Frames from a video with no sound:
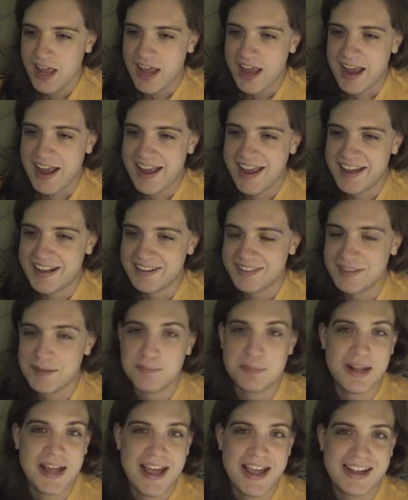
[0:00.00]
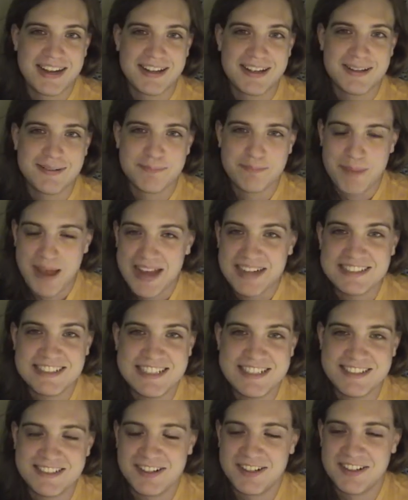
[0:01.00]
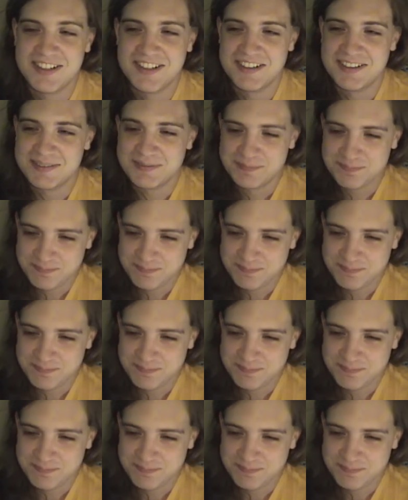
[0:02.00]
and the black maxi skirt.